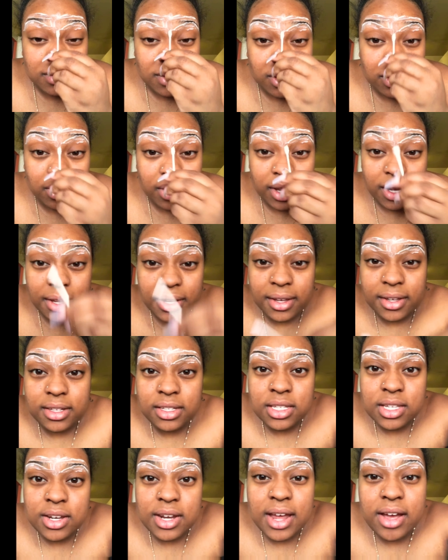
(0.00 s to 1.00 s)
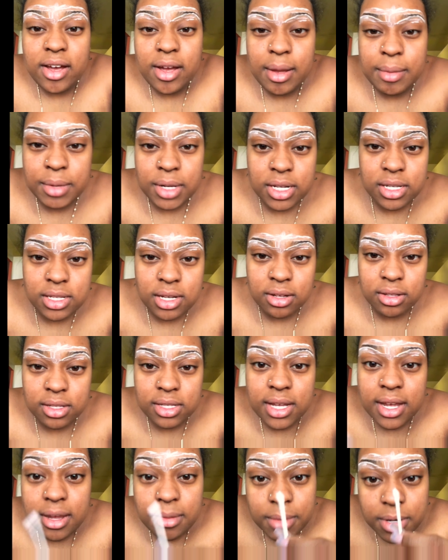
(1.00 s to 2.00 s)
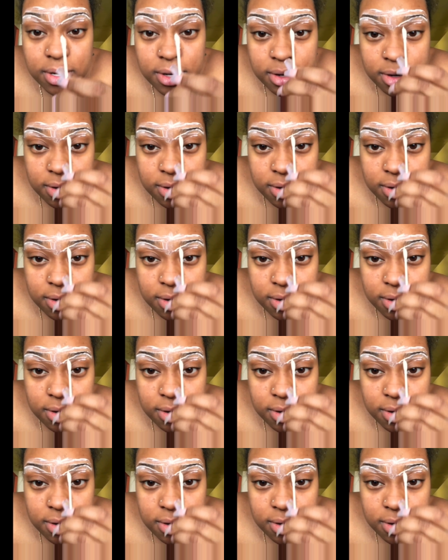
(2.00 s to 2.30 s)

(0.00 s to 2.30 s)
Okay, so now I'm gonna start the timer.